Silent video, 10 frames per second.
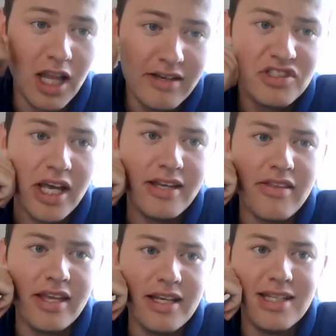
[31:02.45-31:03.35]
like I've said, I
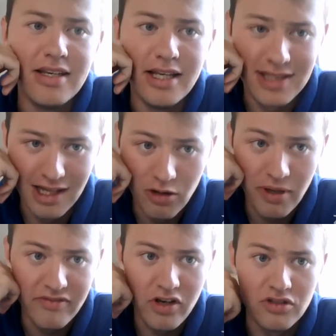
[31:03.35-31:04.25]
think is a little
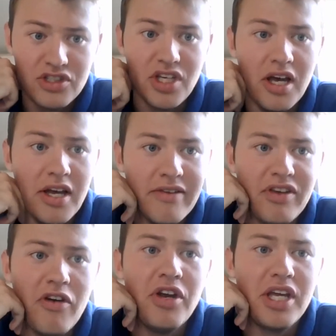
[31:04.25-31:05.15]
bit of a concern
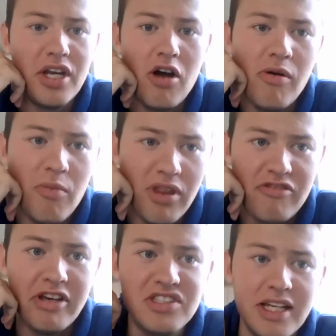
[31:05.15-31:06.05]
if you're only going to go in with
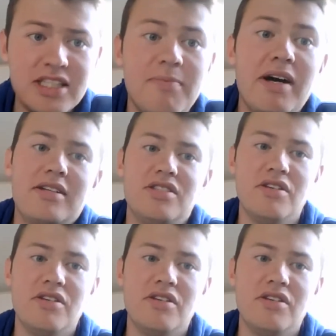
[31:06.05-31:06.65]
3 centre-backs.